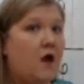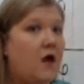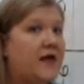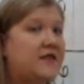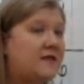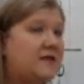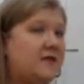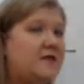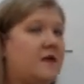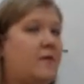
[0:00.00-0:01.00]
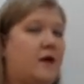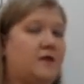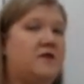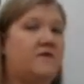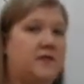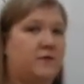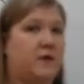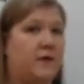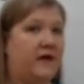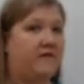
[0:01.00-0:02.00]
Is this number
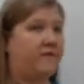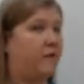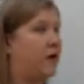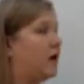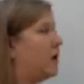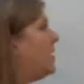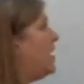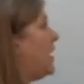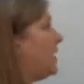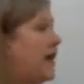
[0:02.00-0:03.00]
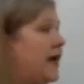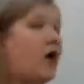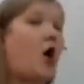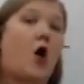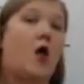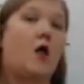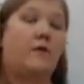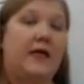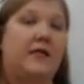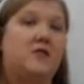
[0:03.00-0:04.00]
divisible by 4? Again, all
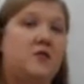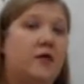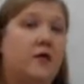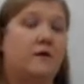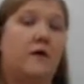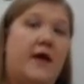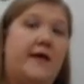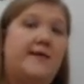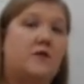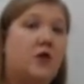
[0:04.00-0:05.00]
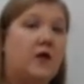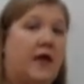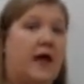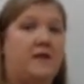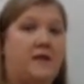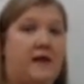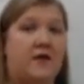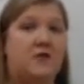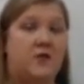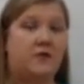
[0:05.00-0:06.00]
we need to do is look at the
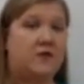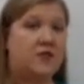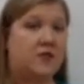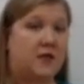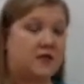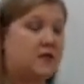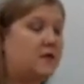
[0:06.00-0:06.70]
last 2 digits.